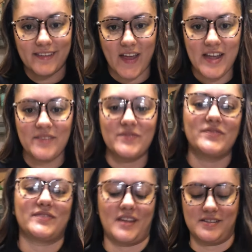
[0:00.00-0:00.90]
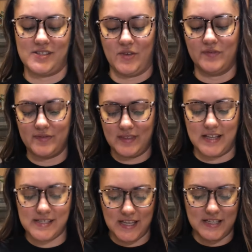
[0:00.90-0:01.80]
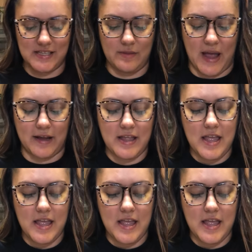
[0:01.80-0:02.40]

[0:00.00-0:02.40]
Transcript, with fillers: Okay, so let's get into the bag.